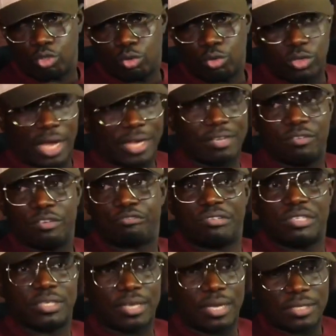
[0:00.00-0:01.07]
You are giving free
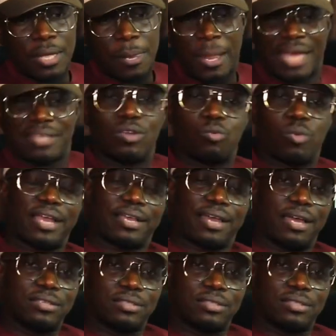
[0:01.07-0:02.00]
tickets. I say, why can't